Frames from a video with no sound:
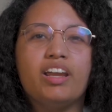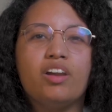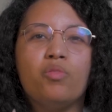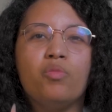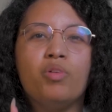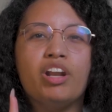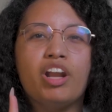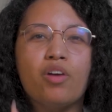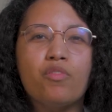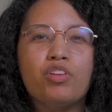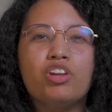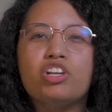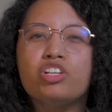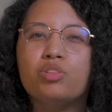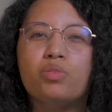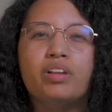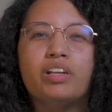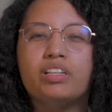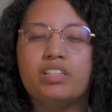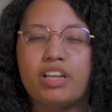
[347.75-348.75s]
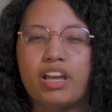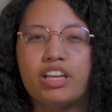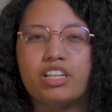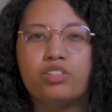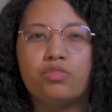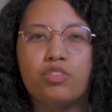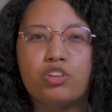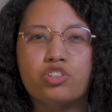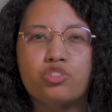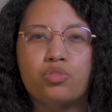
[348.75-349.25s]
whenever you're doing a
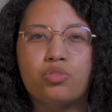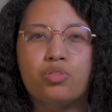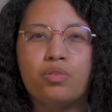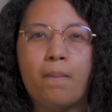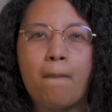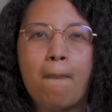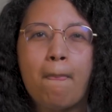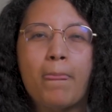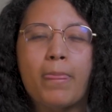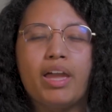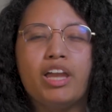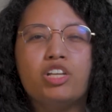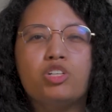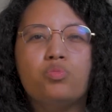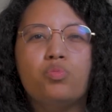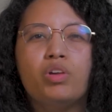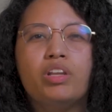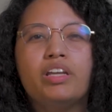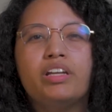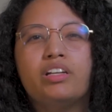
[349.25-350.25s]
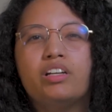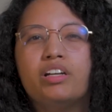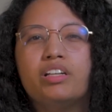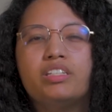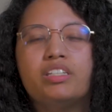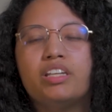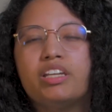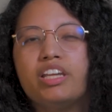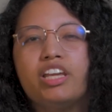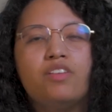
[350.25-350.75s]
dance visual, it's really
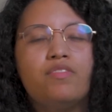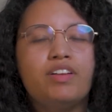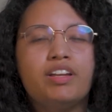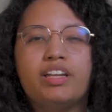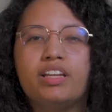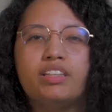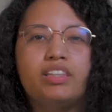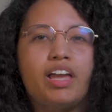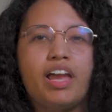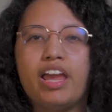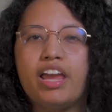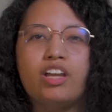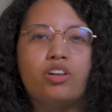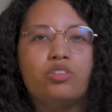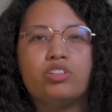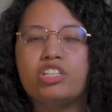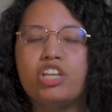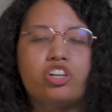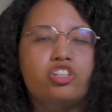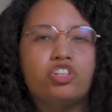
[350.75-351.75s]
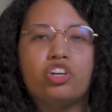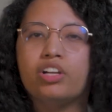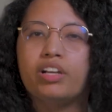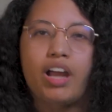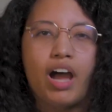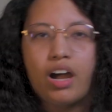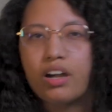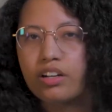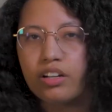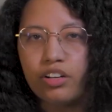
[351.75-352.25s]
good to even get the angles that you're
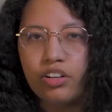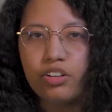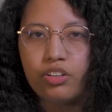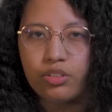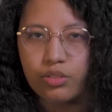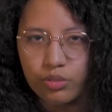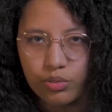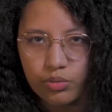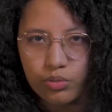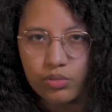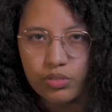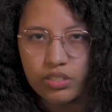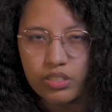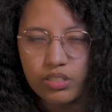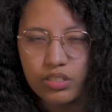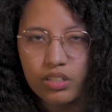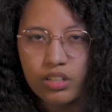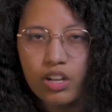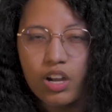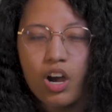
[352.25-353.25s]
not going to use.